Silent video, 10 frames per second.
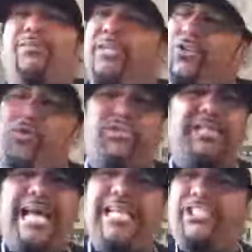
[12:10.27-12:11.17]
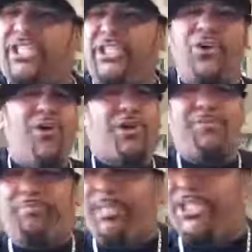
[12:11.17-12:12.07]
him, he throw the 19-yard
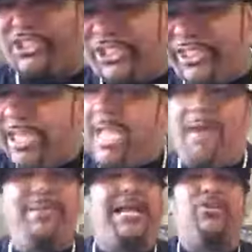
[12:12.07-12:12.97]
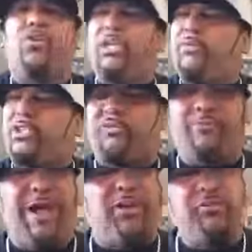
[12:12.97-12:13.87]
completion. I mean, I know that he was
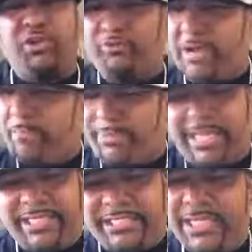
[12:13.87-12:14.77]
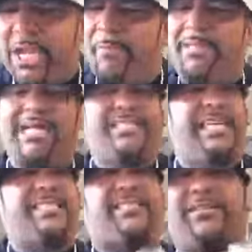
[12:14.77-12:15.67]
surrounded with great players, but that
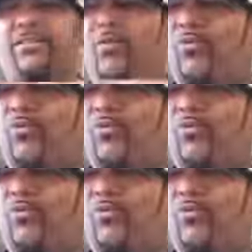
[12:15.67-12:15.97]
takes nothing